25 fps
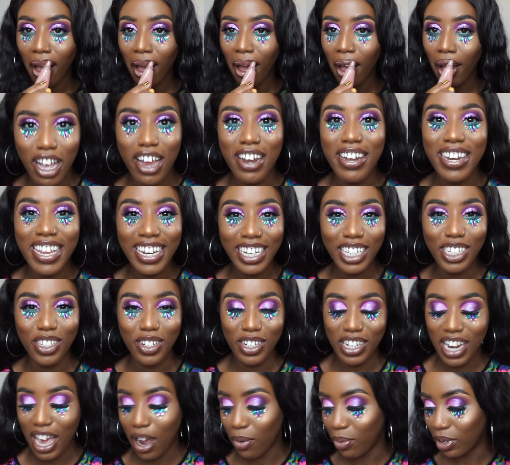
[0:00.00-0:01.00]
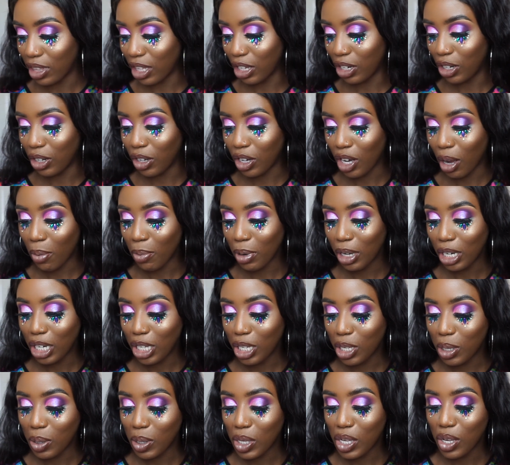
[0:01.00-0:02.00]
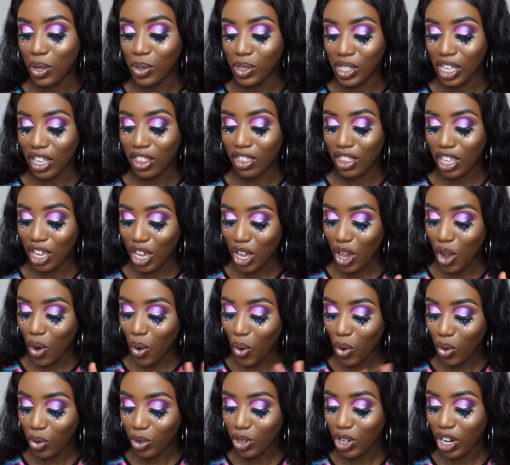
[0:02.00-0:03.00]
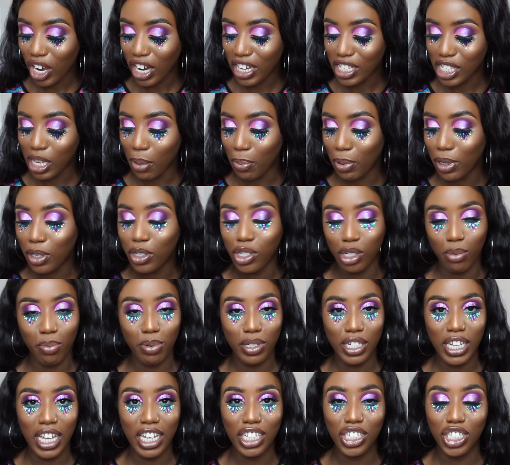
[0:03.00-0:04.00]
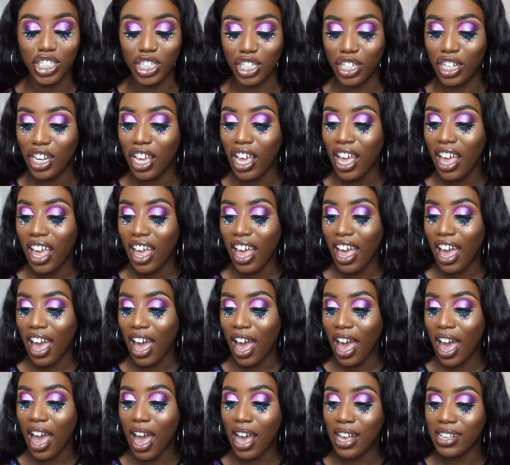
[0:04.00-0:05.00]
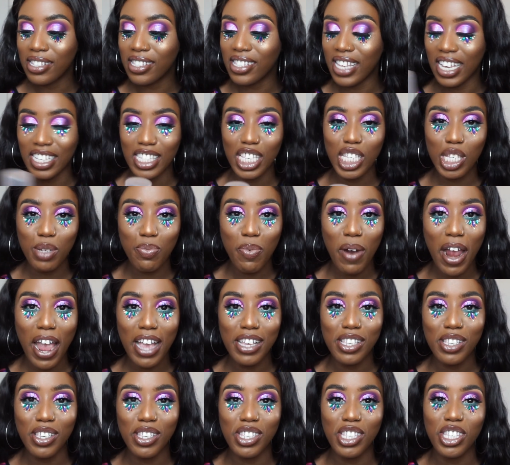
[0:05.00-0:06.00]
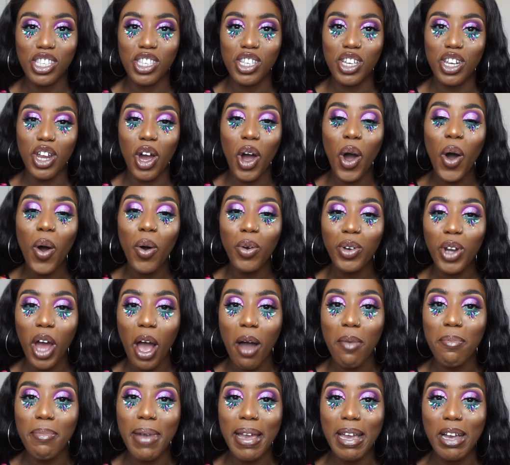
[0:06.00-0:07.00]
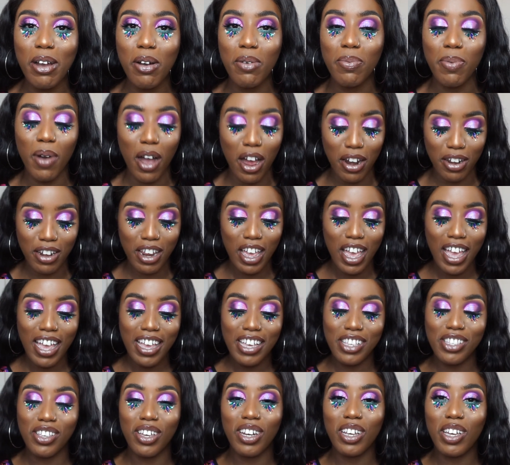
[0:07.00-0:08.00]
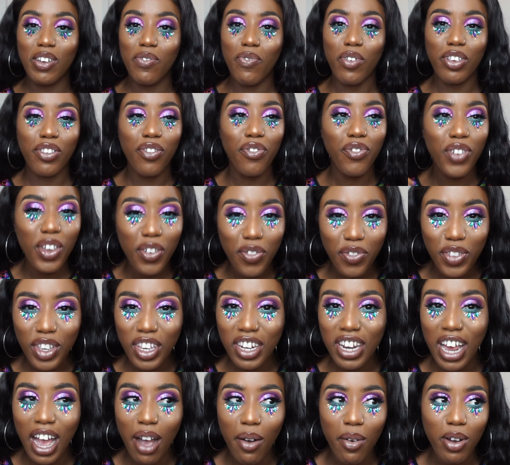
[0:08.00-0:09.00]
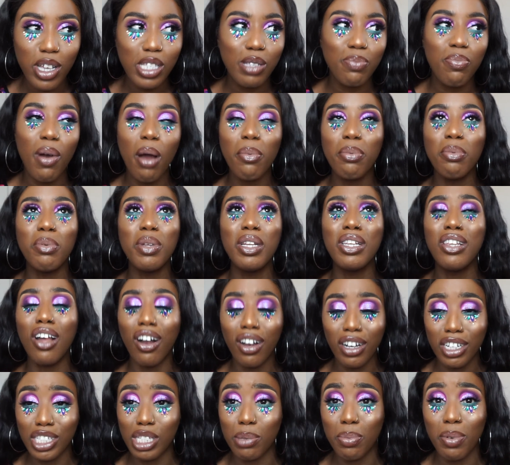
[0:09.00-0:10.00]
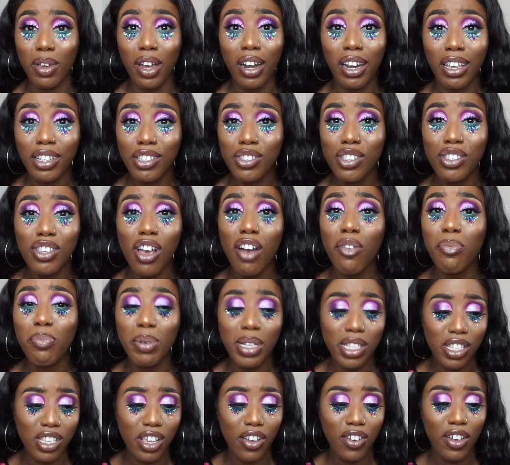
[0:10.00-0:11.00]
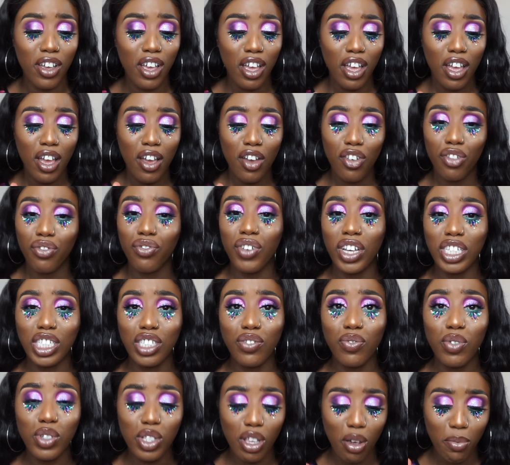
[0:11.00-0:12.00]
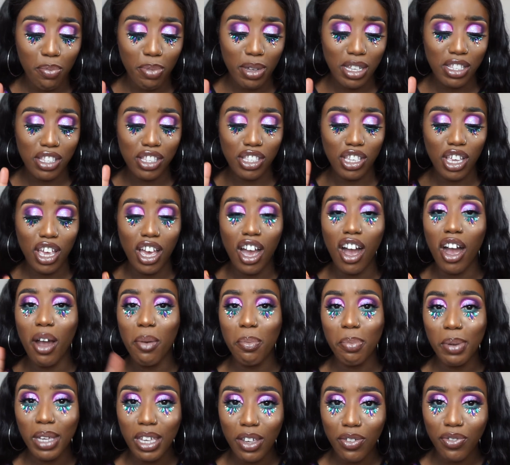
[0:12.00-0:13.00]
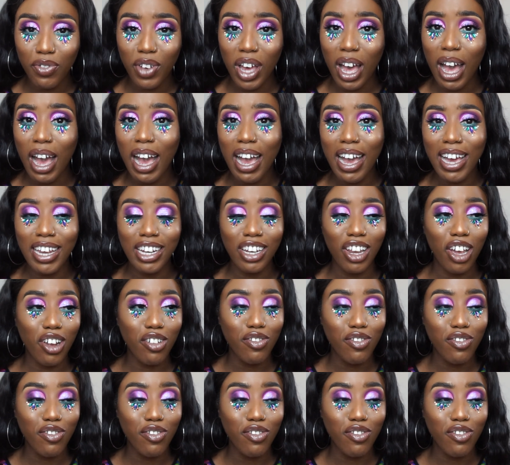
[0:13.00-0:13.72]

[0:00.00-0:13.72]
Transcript: I'm nearly done now with the look. I'm going to be using the All Nighter Pollution Protection setting sprays because this is going to hold our makeup on. It's going to give us 15 hours, probably longer to be honest, because I've been to festivals, I've been to Ibiza and like